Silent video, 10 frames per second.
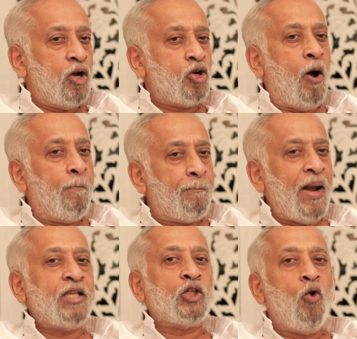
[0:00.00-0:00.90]

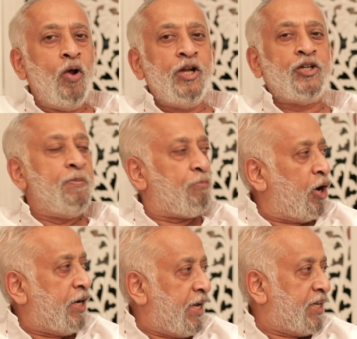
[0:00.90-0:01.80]
complex coalition
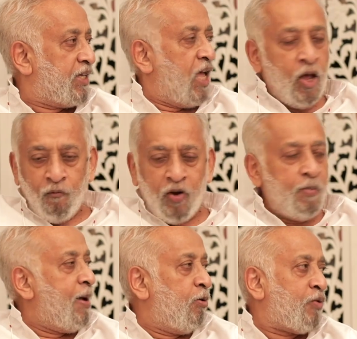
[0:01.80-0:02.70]
politics will
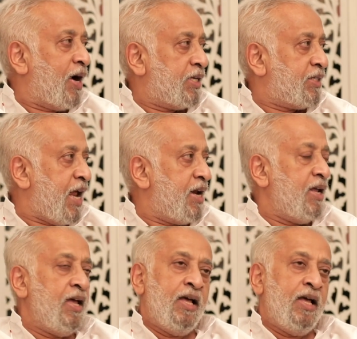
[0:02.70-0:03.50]
be able to understand